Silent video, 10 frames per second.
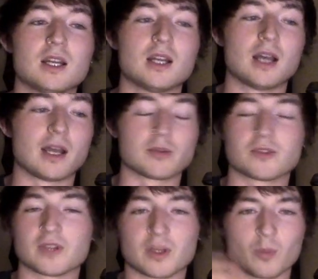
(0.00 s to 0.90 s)
And I was
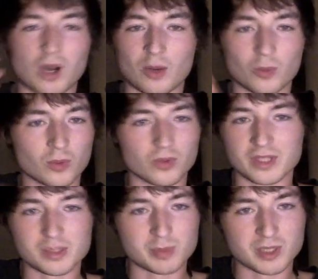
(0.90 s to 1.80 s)
thinking, wow,
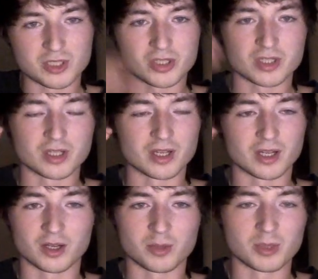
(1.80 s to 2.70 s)
these pictures are
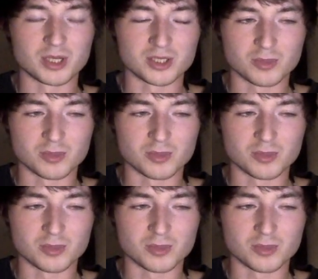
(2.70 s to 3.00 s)
going to be some of